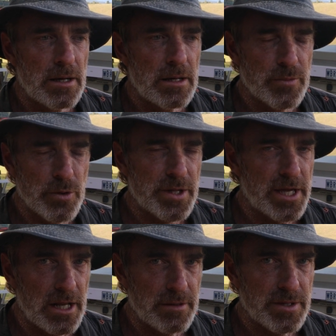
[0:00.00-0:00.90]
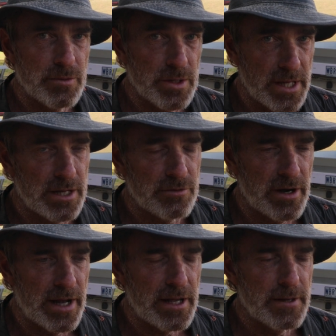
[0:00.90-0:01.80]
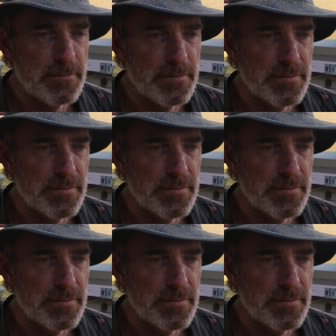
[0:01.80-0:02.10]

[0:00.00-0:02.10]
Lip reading: I bought the canopy without a rack,